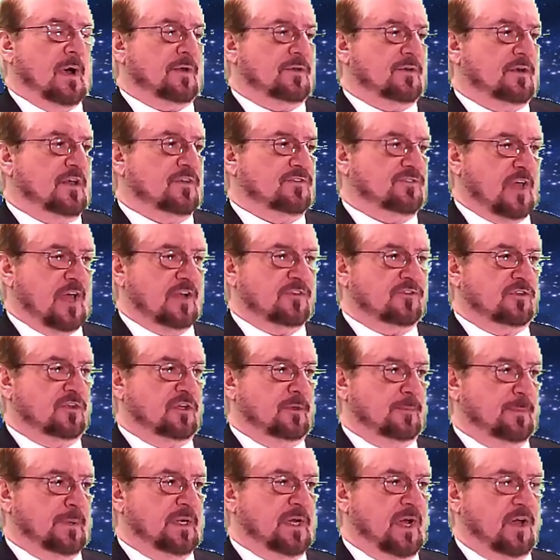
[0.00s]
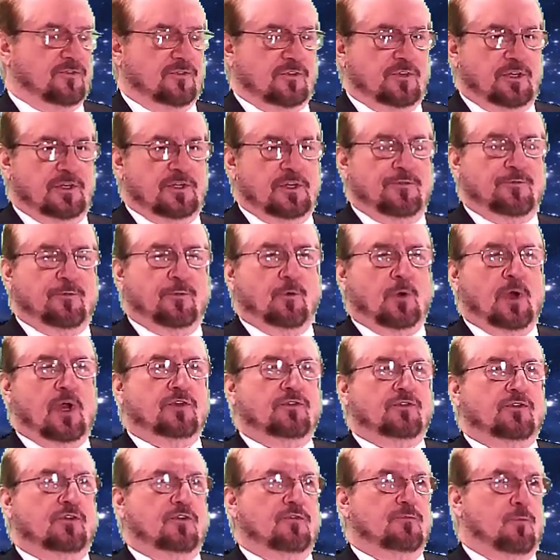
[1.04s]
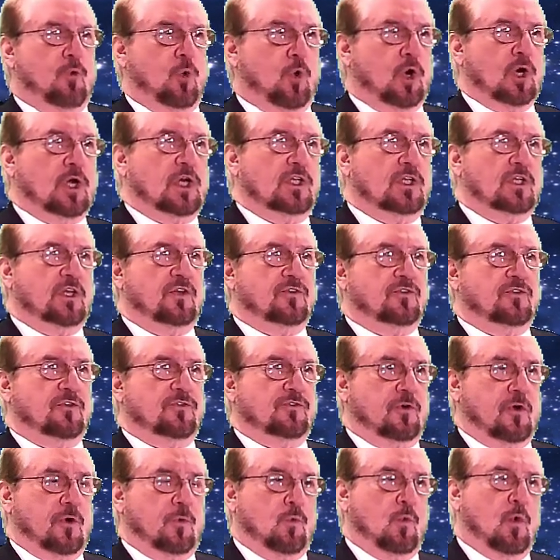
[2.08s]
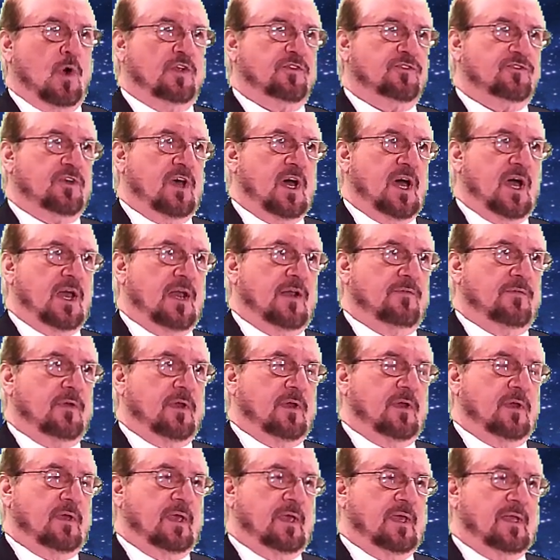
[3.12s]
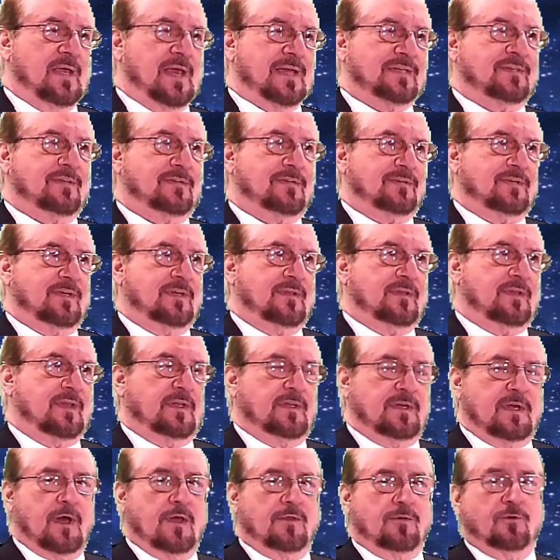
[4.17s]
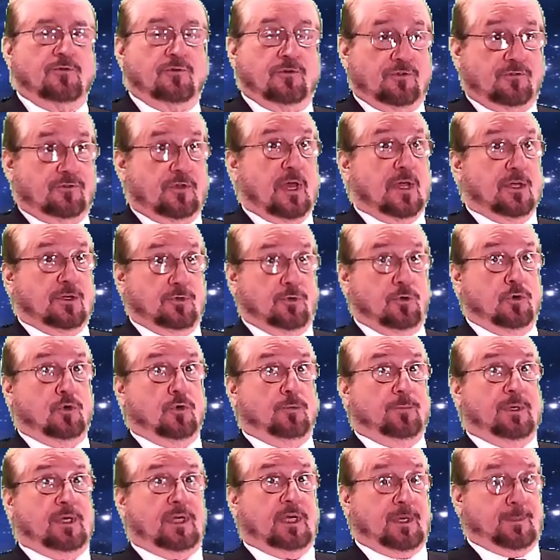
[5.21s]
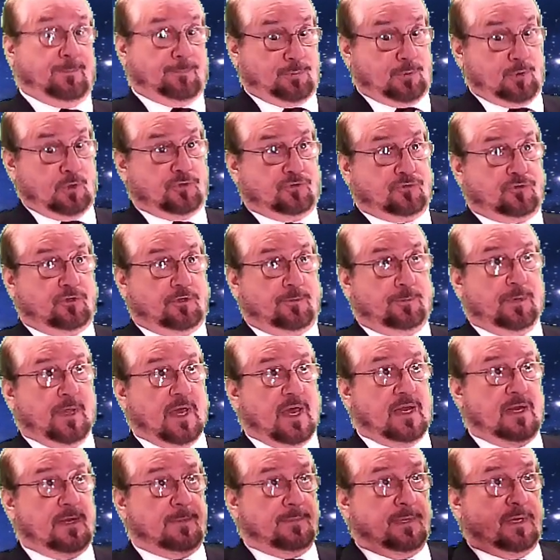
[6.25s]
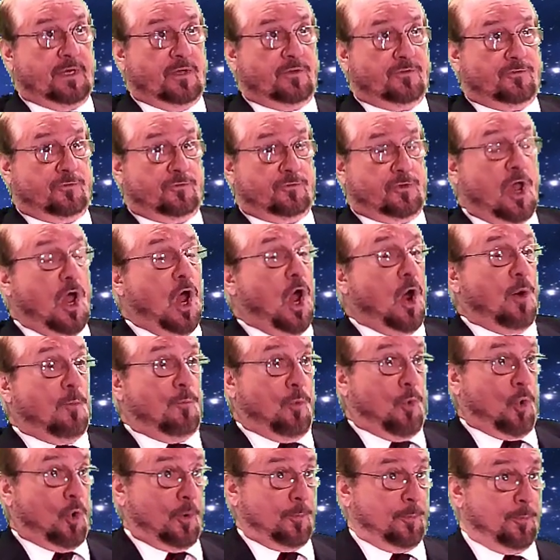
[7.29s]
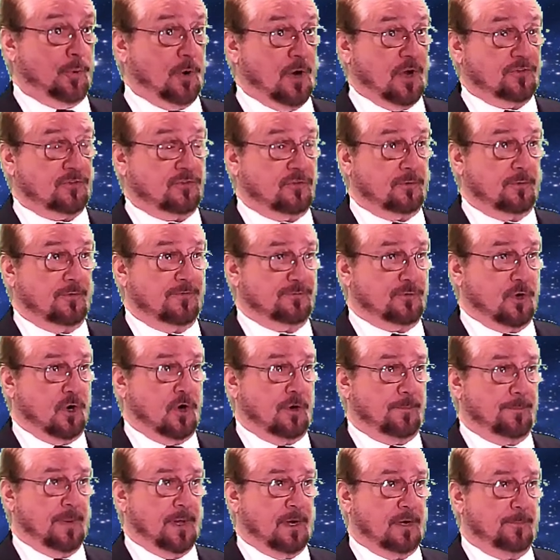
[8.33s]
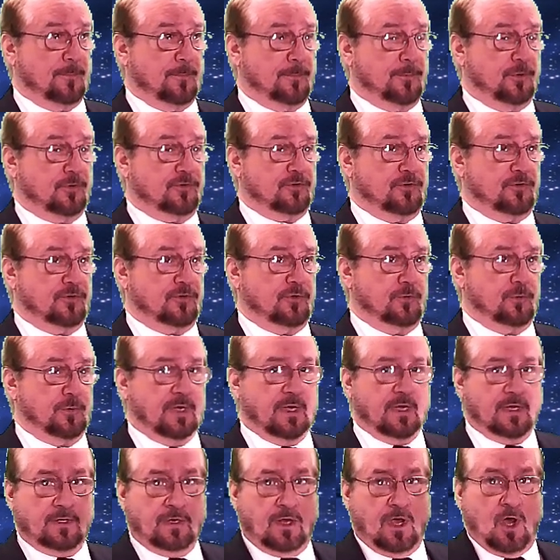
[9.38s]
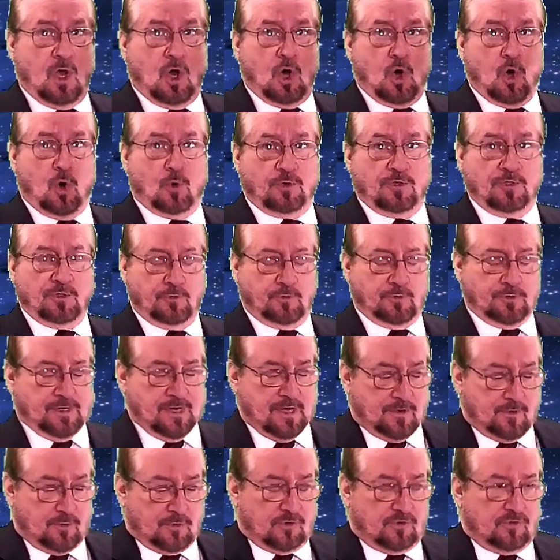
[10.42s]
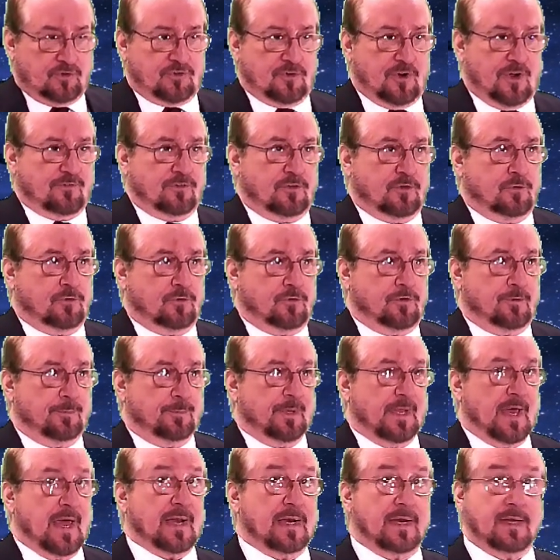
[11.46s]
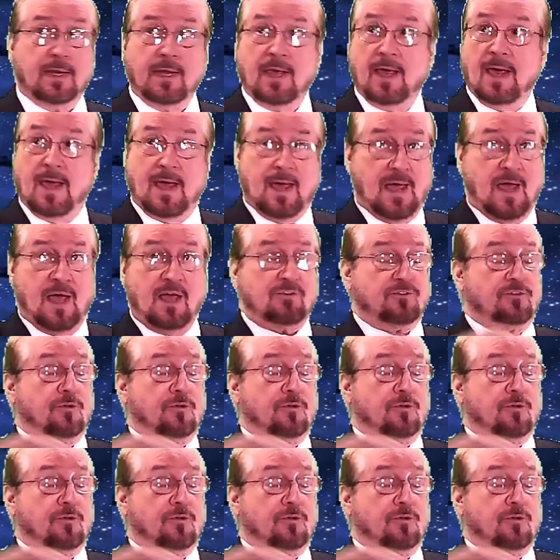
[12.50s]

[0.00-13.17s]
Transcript: So uh, essentially, because of the differential of more collisions on one side of a, an entity than the other, just like you're being pushed to the planet because there's more pressure of dark matter pushing you in, holding you together, and shoving you to the planet,